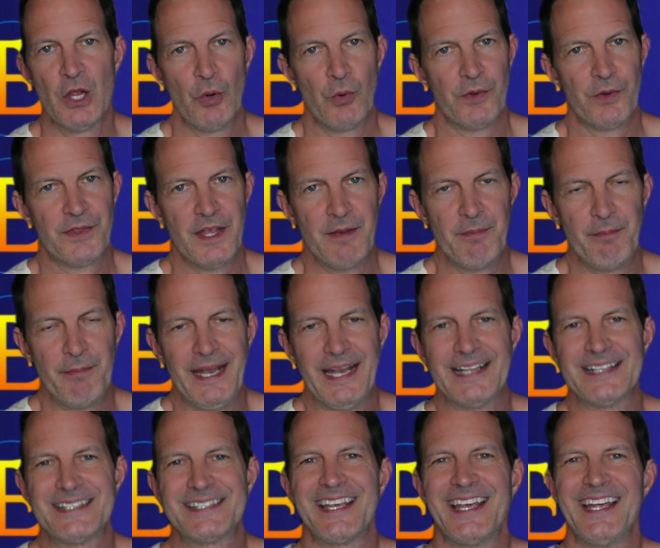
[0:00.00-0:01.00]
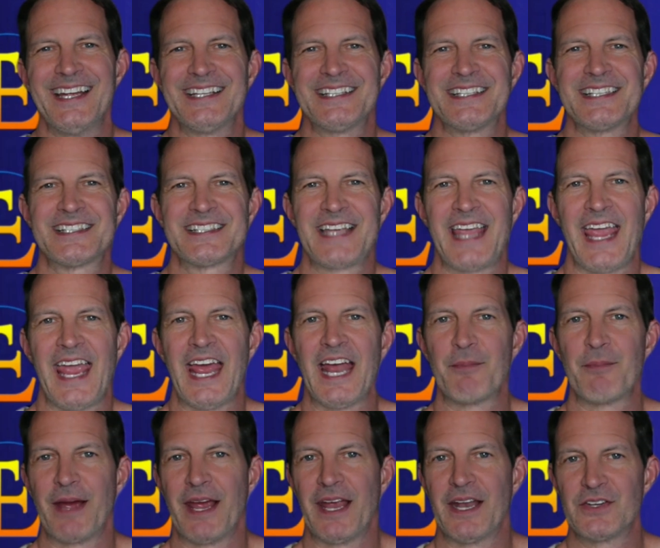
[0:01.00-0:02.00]
Within minutes, it
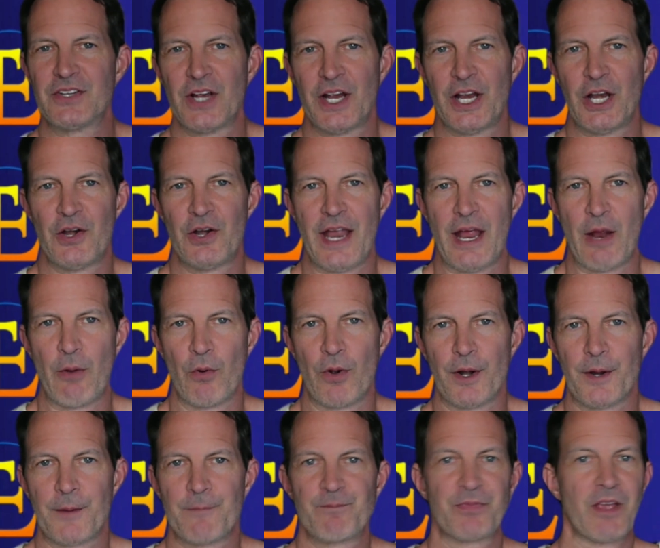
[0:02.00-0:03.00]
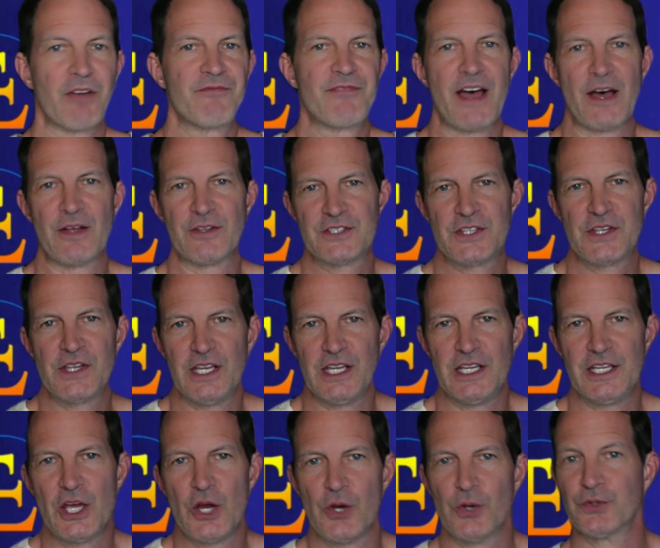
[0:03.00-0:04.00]
scanned my entire network, found
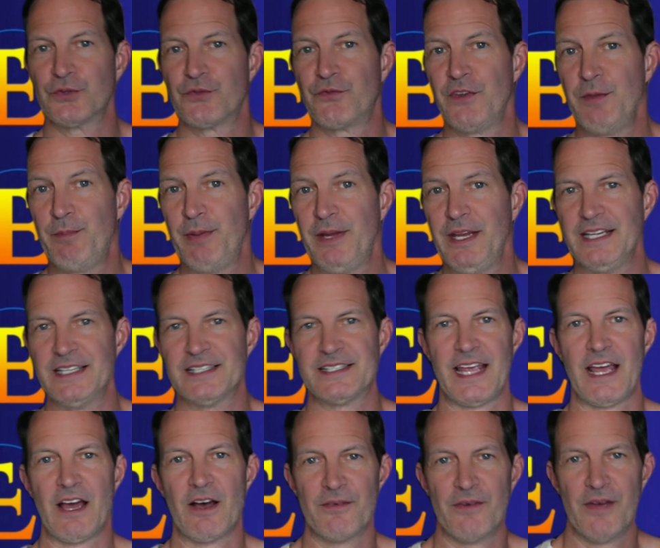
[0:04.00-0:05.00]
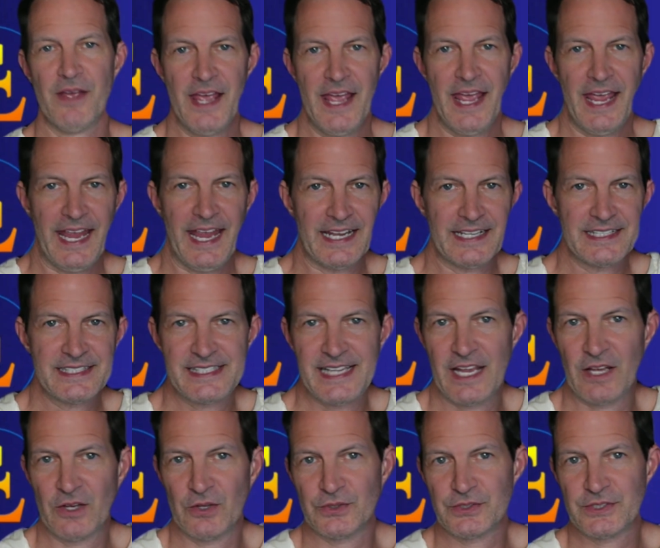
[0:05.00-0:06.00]
CEOs, VPs and
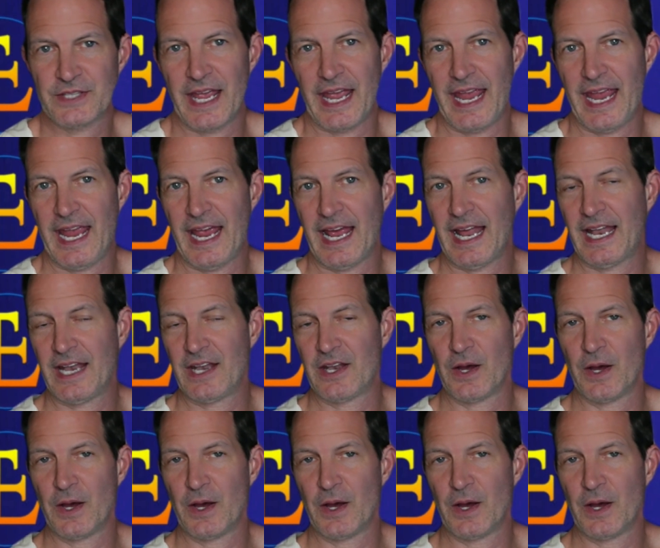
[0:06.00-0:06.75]
sales, and